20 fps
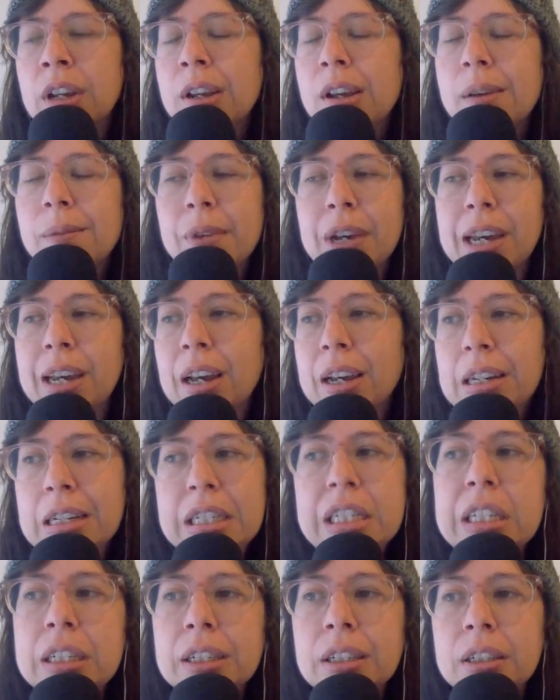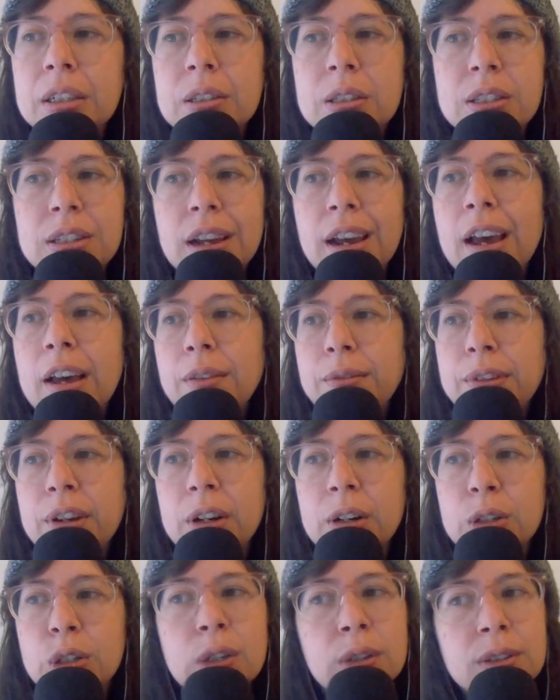My ideal is to have
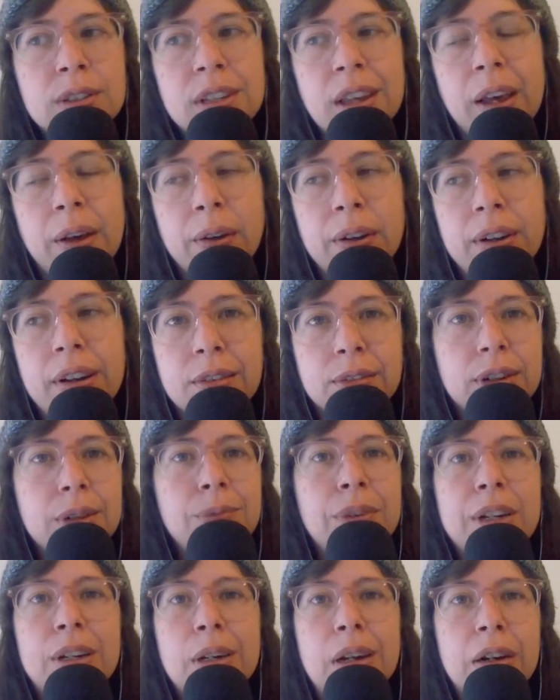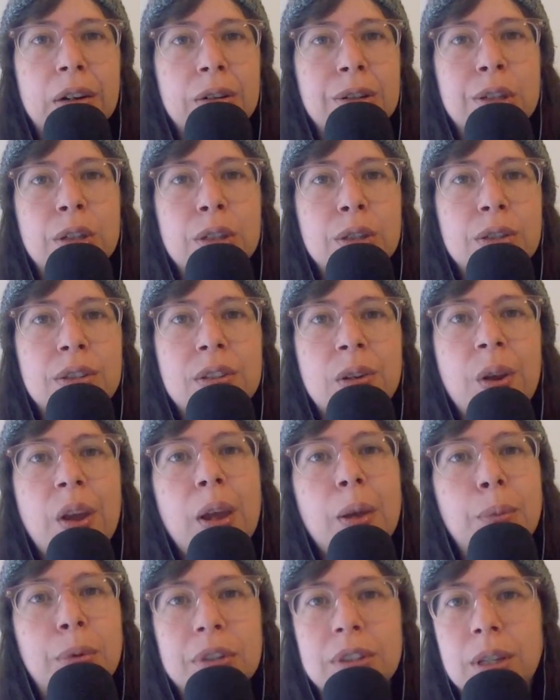cartoons out every Monday or Tuesday,
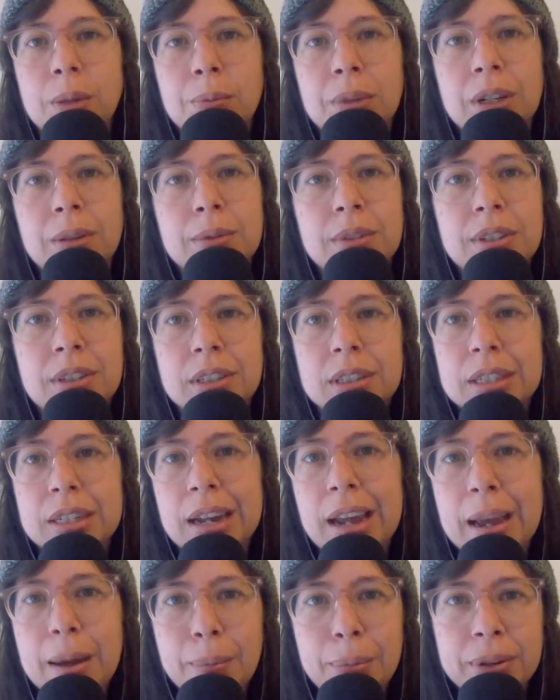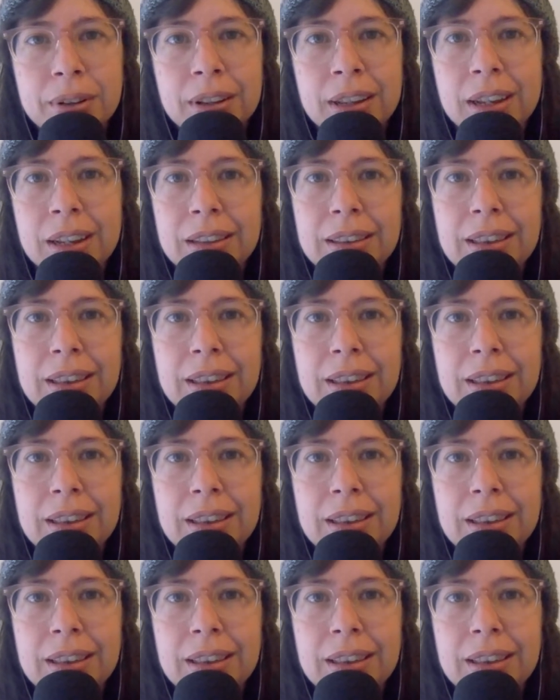but sometimes it doesn't happen like